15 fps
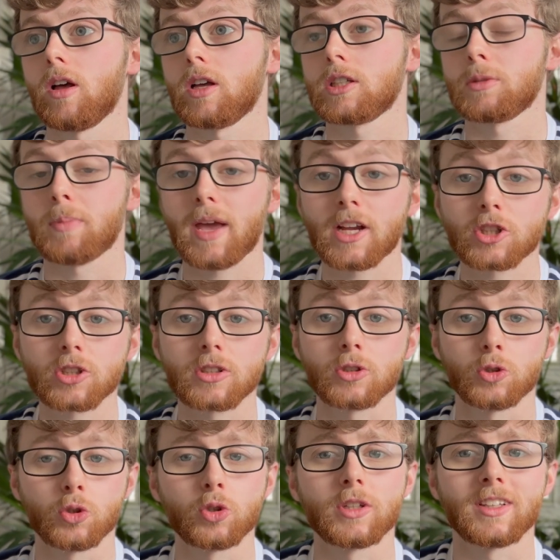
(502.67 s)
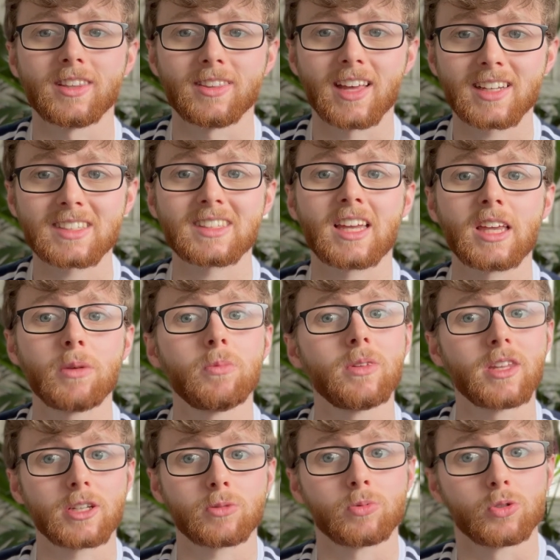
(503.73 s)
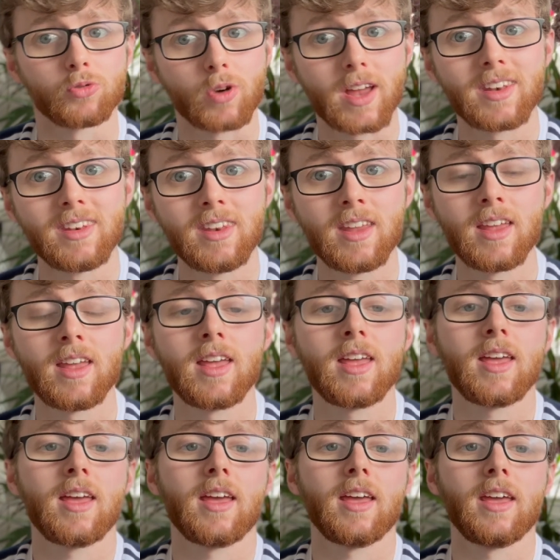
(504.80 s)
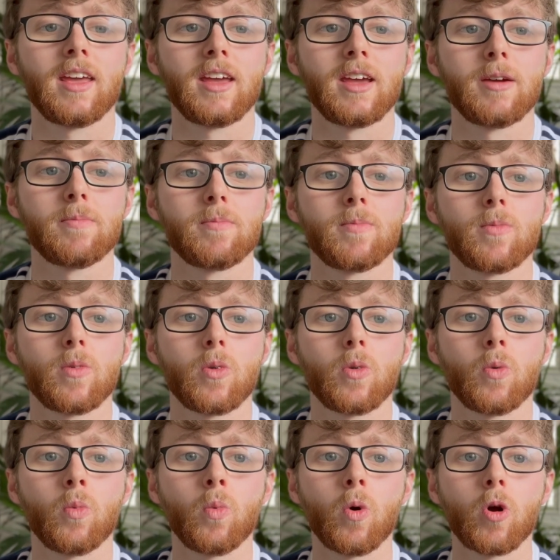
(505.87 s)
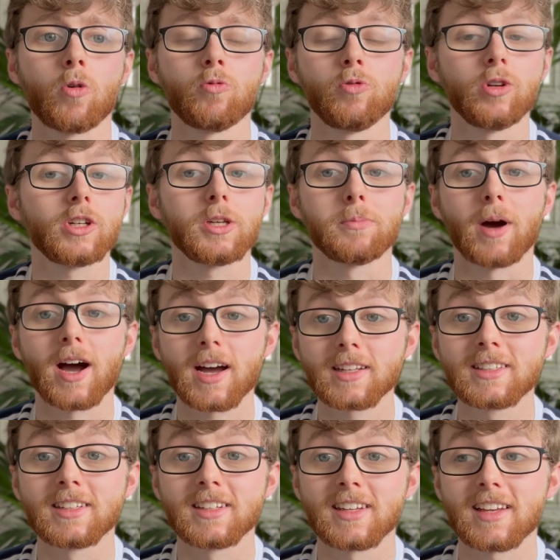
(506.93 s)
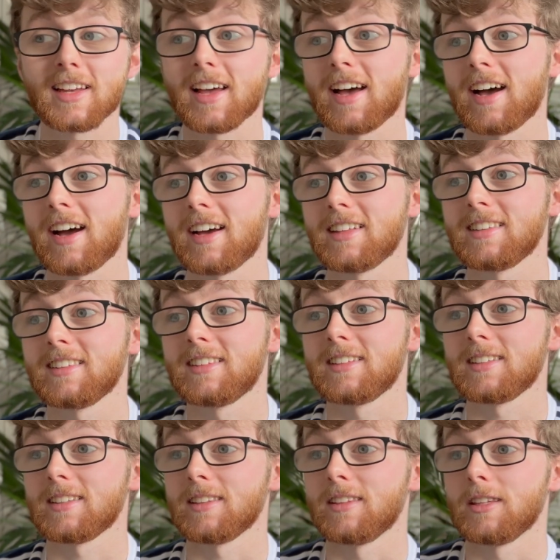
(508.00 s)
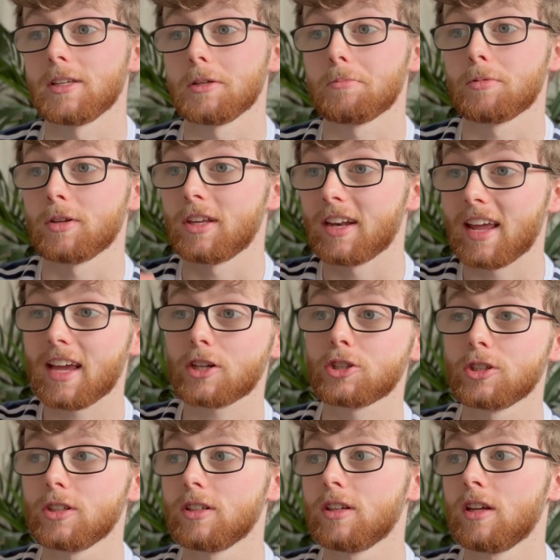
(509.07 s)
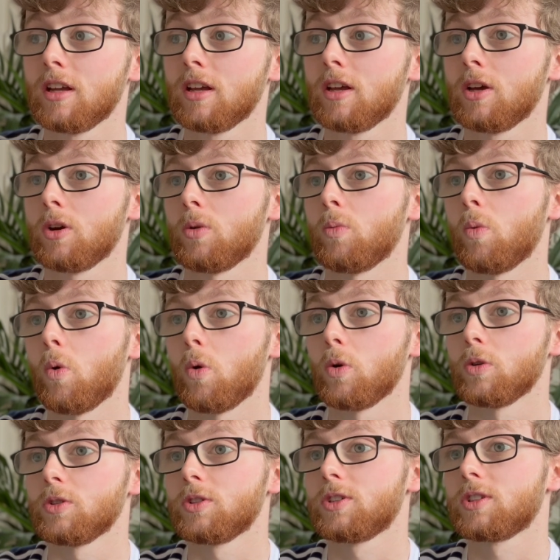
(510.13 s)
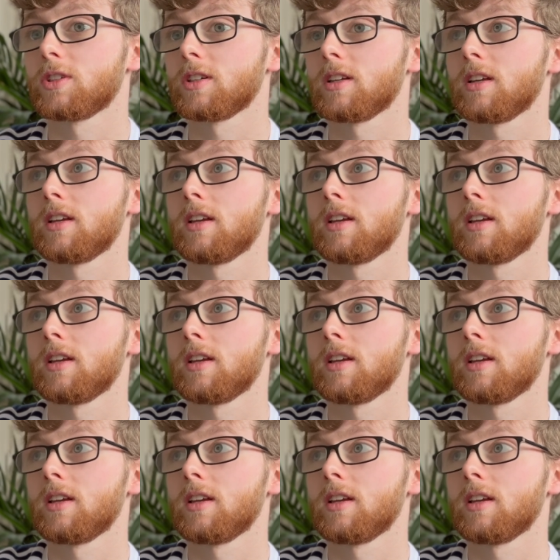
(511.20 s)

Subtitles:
especially during this time when this was written, were really bad, and the progression was